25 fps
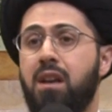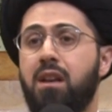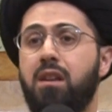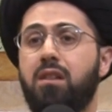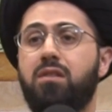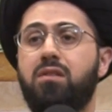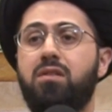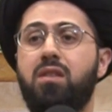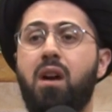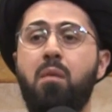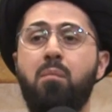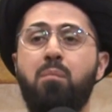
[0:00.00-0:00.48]

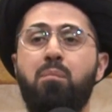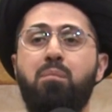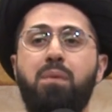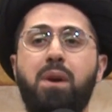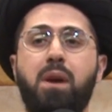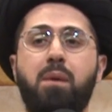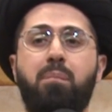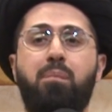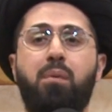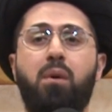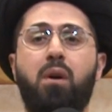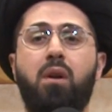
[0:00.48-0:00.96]
some
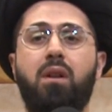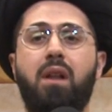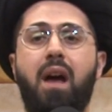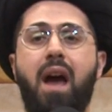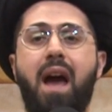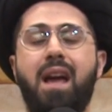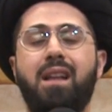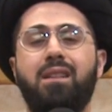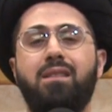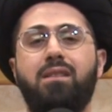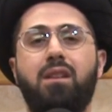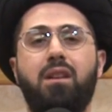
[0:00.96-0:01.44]
people
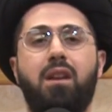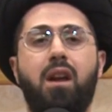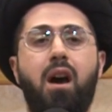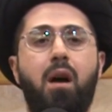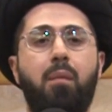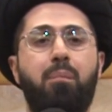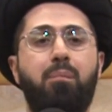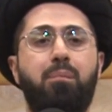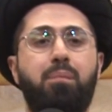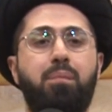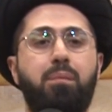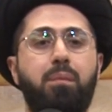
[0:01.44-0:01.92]
ended
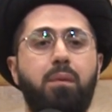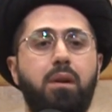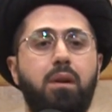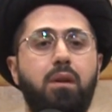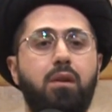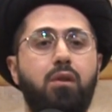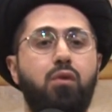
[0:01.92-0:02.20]
up